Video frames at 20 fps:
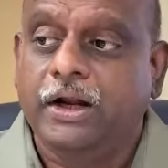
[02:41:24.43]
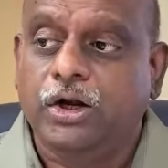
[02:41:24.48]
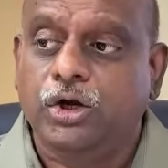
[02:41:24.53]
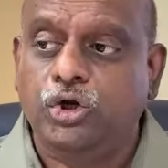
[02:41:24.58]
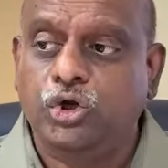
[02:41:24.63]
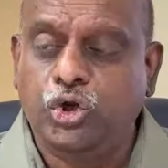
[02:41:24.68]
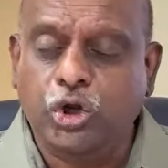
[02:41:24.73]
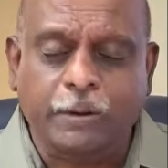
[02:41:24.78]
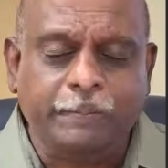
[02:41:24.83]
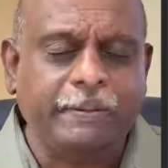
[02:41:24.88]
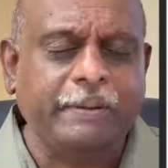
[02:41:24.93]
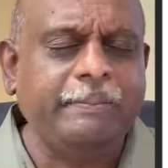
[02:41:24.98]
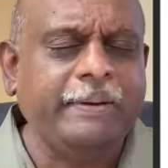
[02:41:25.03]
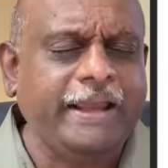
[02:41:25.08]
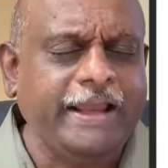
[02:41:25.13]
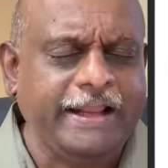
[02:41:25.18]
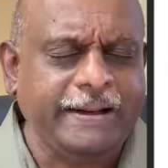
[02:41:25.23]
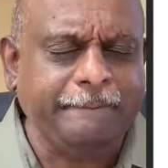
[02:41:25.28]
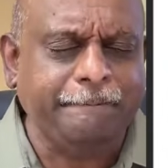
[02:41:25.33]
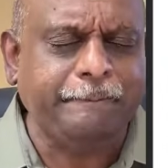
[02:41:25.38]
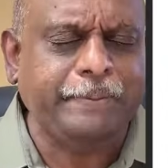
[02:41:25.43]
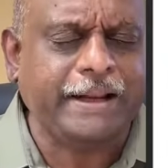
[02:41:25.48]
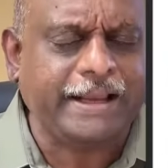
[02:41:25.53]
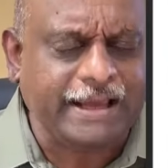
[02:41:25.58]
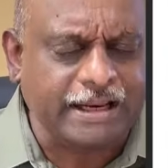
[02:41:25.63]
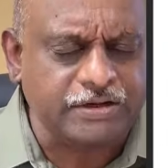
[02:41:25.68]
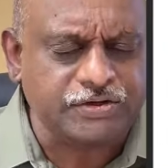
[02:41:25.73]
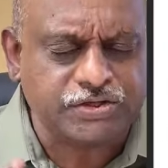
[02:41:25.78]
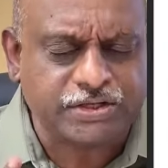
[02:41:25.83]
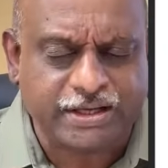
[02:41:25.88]
Dopamine
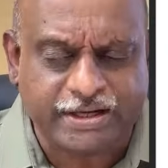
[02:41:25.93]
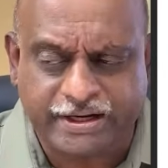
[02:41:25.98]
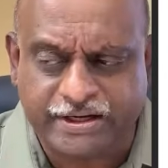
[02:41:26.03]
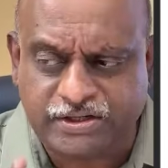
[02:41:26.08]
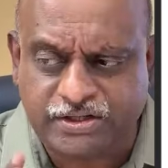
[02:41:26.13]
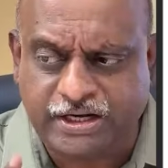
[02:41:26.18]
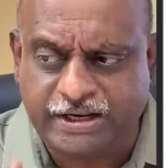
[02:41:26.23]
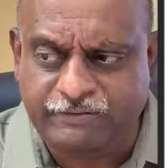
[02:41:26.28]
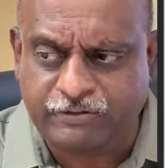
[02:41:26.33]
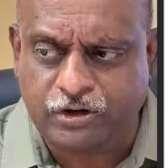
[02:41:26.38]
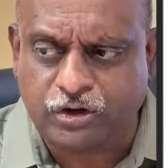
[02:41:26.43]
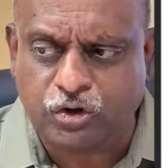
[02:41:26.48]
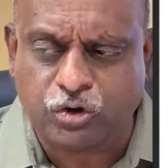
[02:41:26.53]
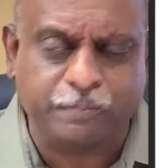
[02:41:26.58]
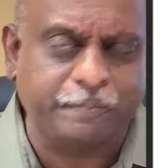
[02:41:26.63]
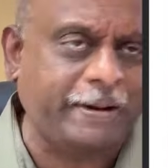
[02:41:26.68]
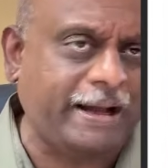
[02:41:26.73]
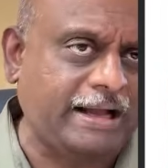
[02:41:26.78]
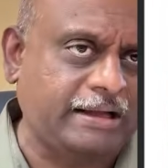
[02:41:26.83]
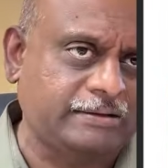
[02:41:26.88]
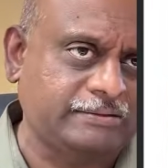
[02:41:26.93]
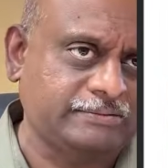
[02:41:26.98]
precursor is levodopa.